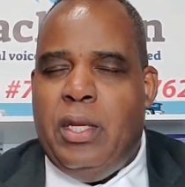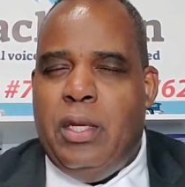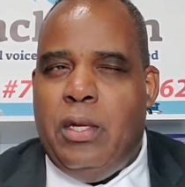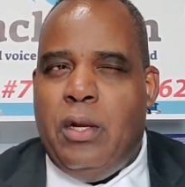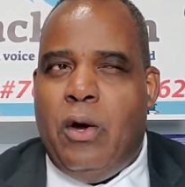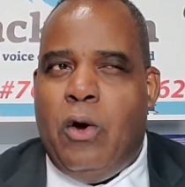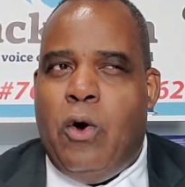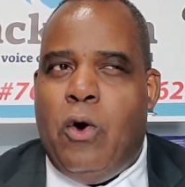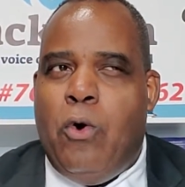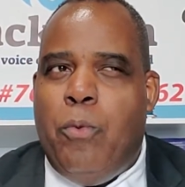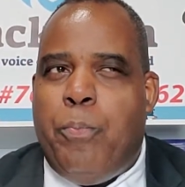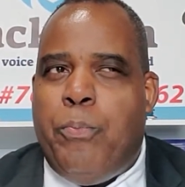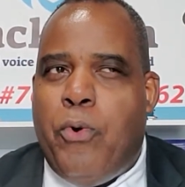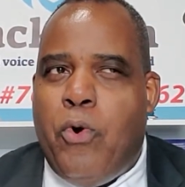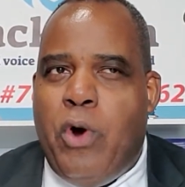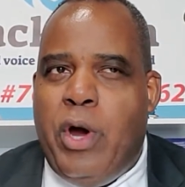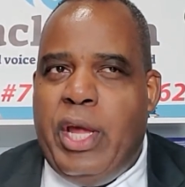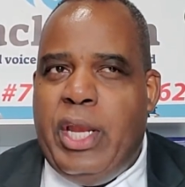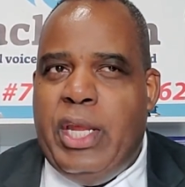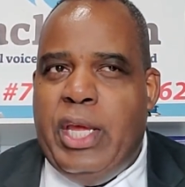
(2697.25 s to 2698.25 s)
And the whole
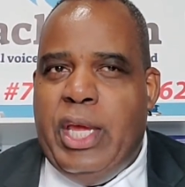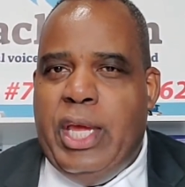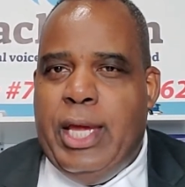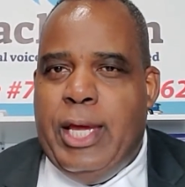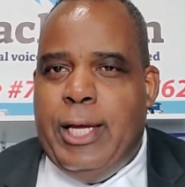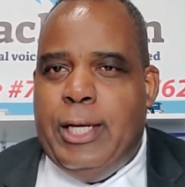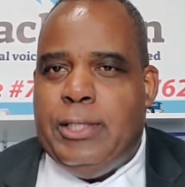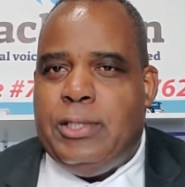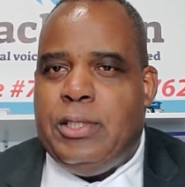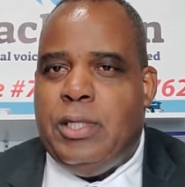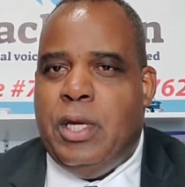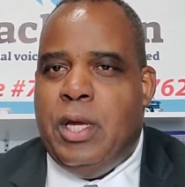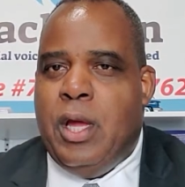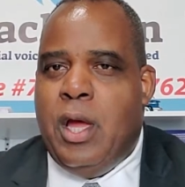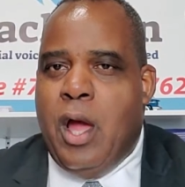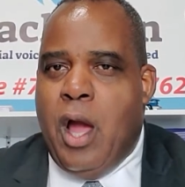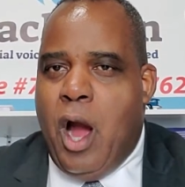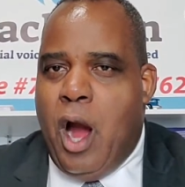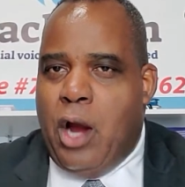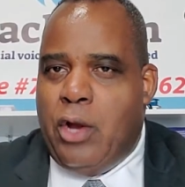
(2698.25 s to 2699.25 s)
point is,
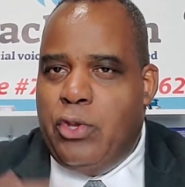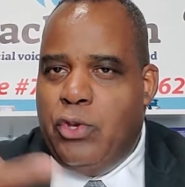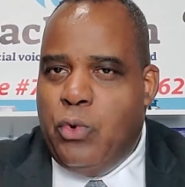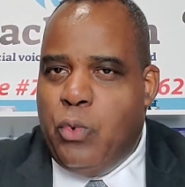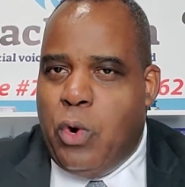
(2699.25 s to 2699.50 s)
are you